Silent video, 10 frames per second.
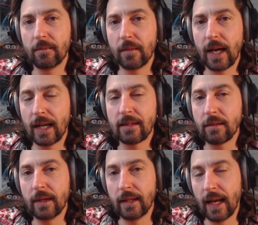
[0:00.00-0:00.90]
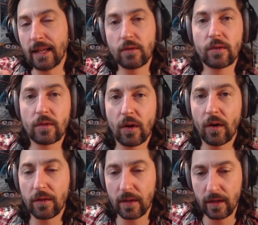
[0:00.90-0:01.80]
as you
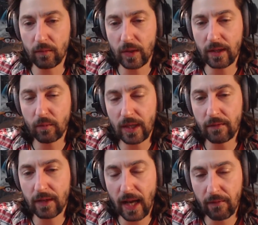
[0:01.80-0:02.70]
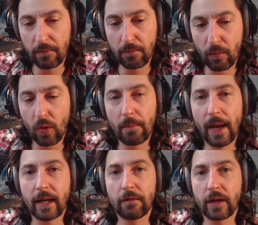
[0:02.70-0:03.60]
saw, we even have a more
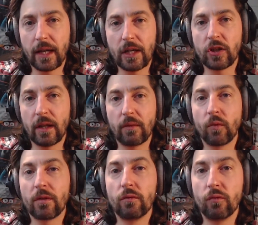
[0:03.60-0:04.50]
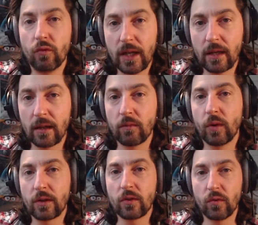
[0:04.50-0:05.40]
magnification than with a real
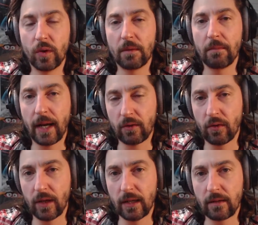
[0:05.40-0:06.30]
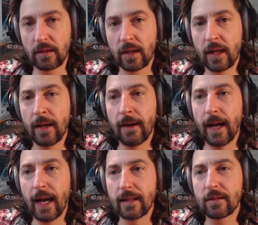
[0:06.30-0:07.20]
1:1 macro lens.
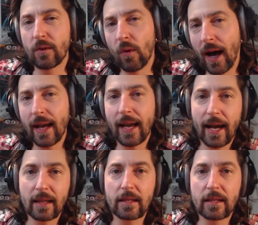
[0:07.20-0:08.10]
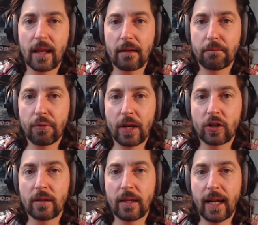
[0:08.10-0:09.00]
And so I had the slight
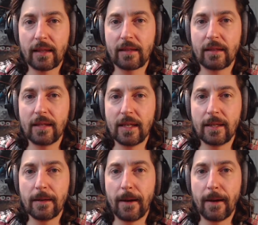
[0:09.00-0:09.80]
impression that the